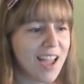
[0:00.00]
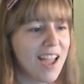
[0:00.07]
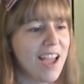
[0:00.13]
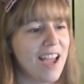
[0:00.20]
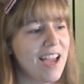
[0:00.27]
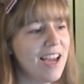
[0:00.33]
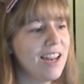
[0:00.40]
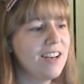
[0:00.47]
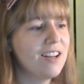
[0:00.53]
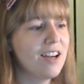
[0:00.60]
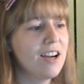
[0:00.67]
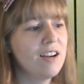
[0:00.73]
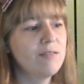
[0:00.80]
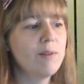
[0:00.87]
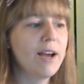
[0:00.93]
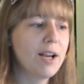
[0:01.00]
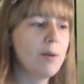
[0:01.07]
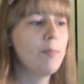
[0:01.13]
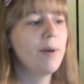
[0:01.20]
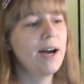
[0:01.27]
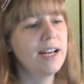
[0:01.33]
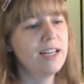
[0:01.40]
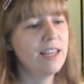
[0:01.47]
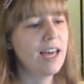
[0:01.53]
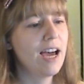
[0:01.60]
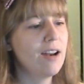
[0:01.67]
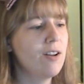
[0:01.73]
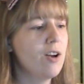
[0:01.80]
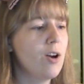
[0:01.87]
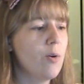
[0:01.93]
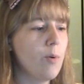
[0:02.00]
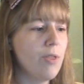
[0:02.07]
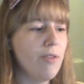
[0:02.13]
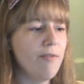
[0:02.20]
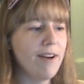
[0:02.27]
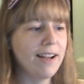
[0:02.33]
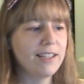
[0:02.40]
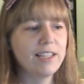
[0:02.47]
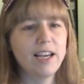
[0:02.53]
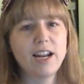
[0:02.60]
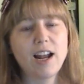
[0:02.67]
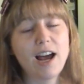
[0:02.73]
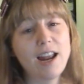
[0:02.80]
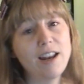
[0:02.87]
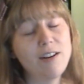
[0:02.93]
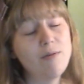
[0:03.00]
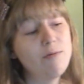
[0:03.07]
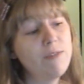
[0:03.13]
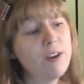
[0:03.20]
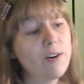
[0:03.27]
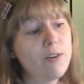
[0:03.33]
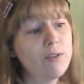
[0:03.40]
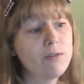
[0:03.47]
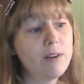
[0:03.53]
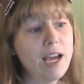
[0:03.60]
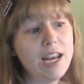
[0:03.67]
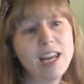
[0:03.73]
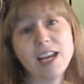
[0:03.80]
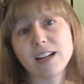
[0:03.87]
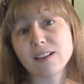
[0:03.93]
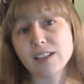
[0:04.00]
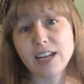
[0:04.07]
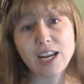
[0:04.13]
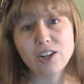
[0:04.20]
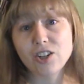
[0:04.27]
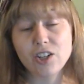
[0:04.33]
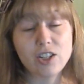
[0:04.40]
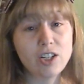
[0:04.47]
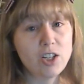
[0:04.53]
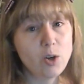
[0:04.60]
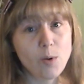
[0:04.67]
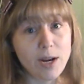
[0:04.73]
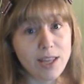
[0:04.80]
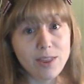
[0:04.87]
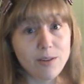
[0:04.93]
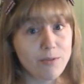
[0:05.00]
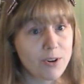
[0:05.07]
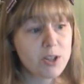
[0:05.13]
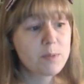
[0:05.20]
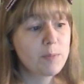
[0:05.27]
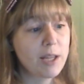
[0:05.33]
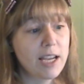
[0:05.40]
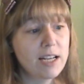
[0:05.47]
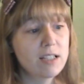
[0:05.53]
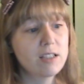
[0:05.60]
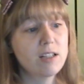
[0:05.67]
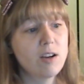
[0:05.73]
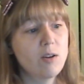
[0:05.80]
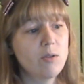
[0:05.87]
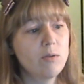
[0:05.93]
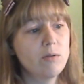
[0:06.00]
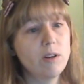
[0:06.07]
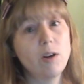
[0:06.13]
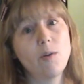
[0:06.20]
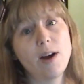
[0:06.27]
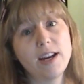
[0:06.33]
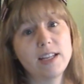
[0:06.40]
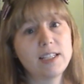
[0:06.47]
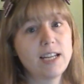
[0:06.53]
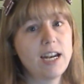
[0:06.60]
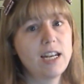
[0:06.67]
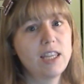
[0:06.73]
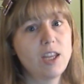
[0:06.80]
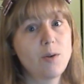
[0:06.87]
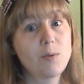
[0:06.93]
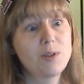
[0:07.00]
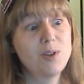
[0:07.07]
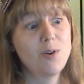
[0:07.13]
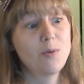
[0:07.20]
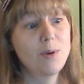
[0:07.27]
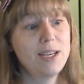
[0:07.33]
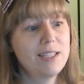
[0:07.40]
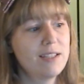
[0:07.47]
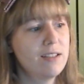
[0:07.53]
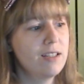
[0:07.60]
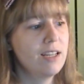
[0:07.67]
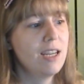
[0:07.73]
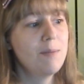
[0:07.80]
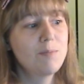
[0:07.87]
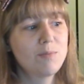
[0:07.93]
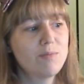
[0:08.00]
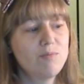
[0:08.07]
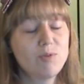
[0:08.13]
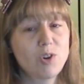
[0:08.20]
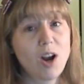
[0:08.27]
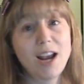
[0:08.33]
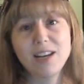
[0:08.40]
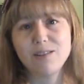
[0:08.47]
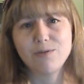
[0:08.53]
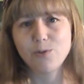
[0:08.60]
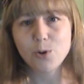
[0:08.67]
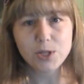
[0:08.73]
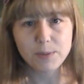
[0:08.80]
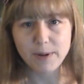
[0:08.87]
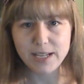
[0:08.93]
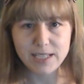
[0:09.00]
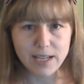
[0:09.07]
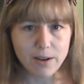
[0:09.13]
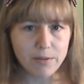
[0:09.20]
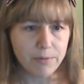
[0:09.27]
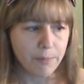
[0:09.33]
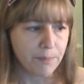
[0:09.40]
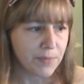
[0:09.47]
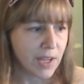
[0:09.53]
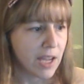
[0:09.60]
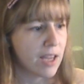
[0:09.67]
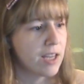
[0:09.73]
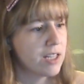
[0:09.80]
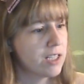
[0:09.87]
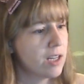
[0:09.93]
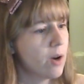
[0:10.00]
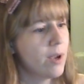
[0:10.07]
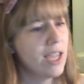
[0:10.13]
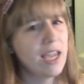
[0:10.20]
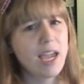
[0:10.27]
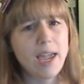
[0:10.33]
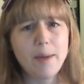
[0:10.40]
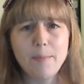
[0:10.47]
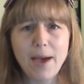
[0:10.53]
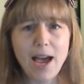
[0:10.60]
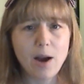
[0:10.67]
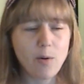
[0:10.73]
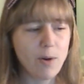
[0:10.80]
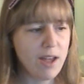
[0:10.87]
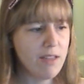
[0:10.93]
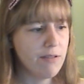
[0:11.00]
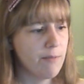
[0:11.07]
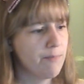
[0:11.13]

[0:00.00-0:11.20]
And I combined that with the fact that I didn't feel any inclination to do it in the first place, so, I decided there was no reason to keep trying to force myself. So he came back with,